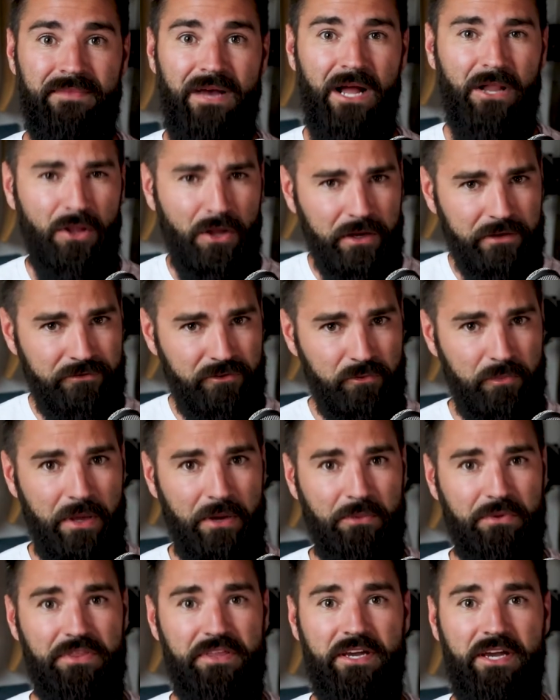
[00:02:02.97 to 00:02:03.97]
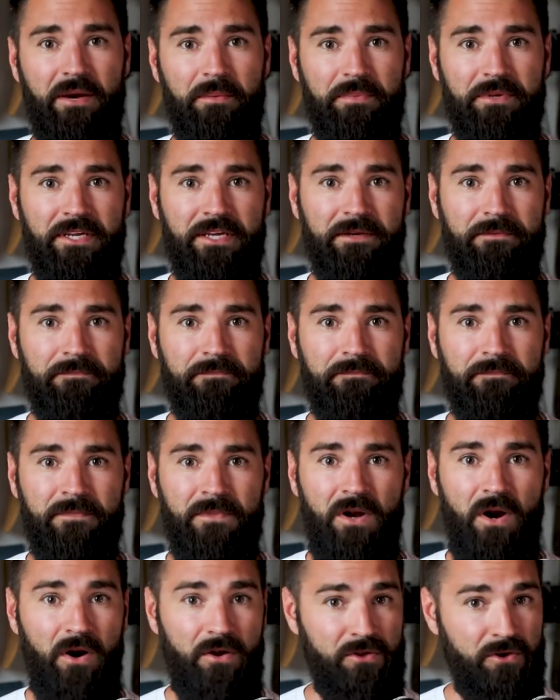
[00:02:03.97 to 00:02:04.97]
How long have you been with the company?
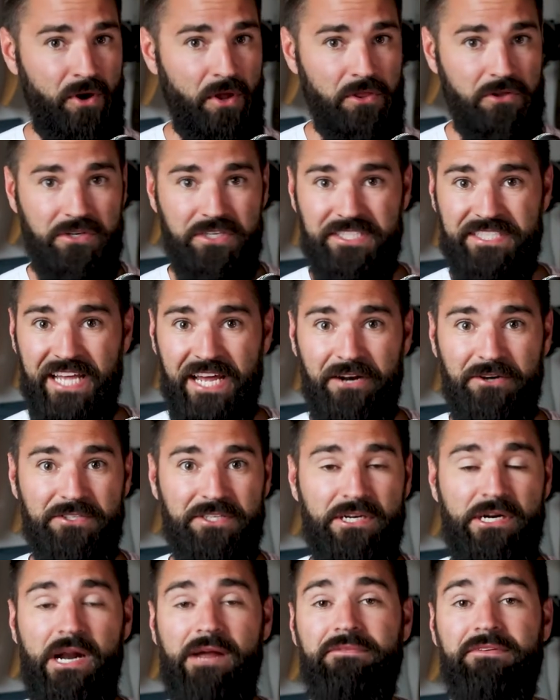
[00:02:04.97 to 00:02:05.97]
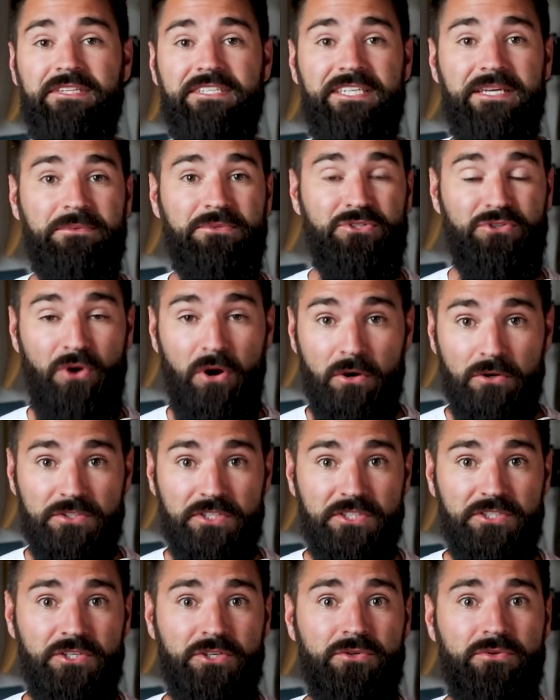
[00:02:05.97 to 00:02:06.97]
Are there other designers that are having the same struggles
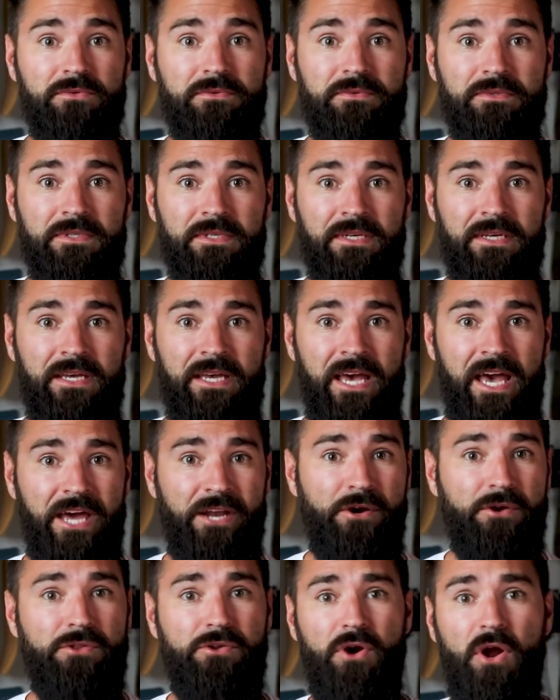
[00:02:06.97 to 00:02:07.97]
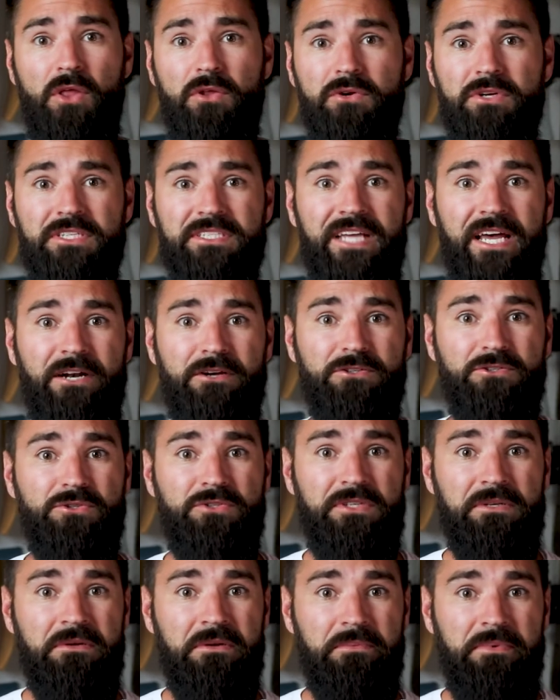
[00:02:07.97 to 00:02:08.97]
as you? And are there other designers who
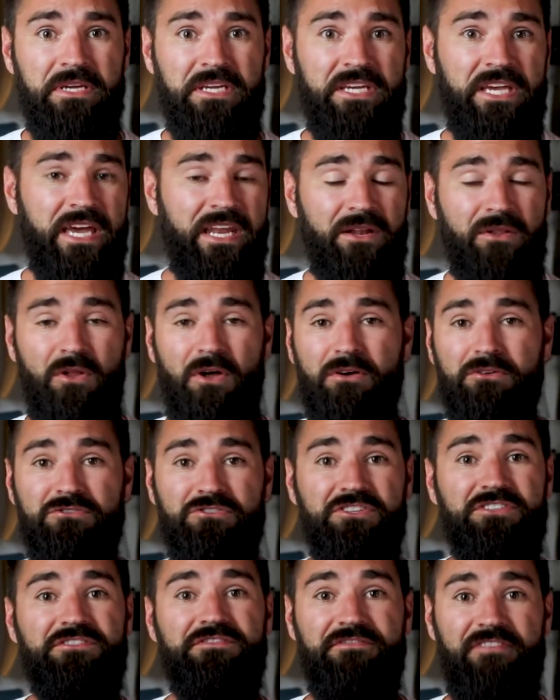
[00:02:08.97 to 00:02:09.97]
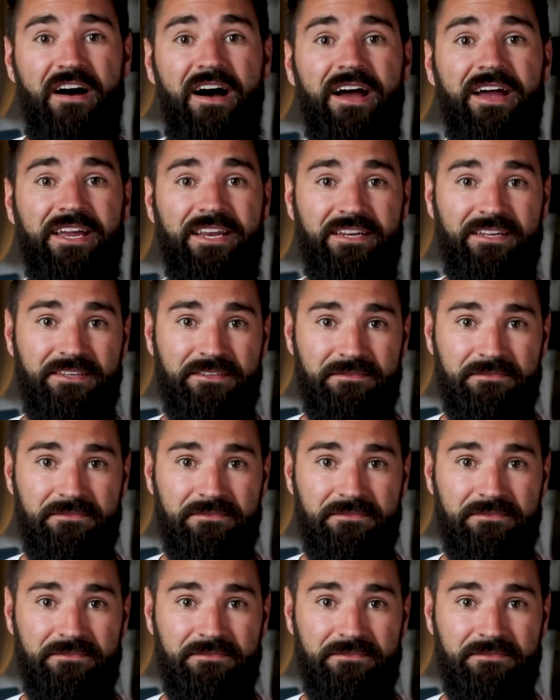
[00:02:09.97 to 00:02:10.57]
seem to be getting along just fine?